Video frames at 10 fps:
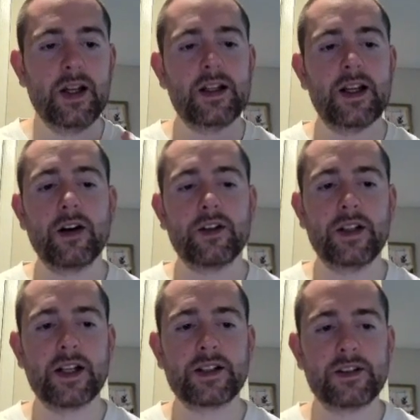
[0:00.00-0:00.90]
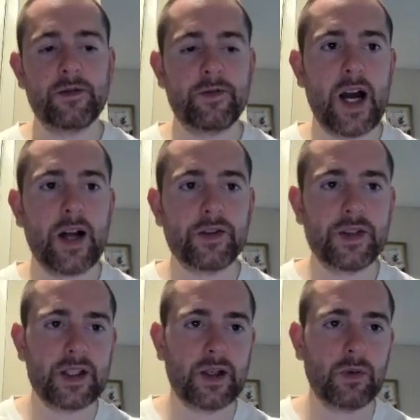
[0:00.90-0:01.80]
Now, the next and final
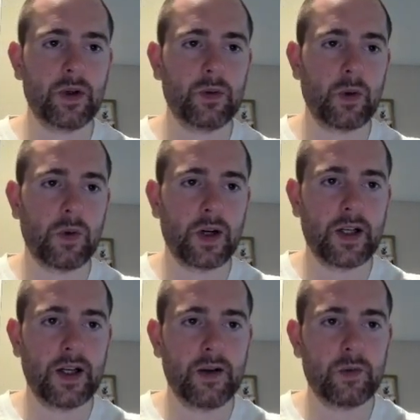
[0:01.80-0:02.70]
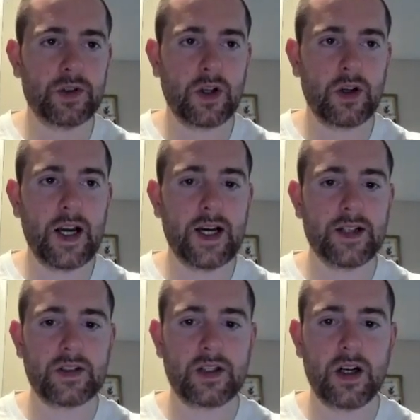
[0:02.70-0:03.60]
thing that we were working on was our
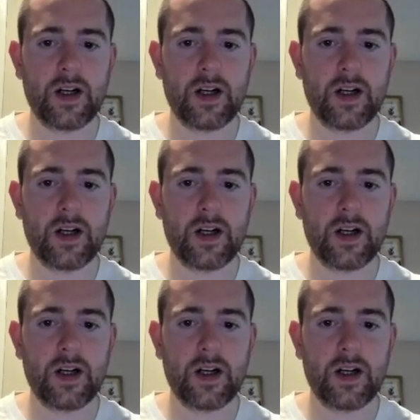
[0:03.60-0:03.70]
last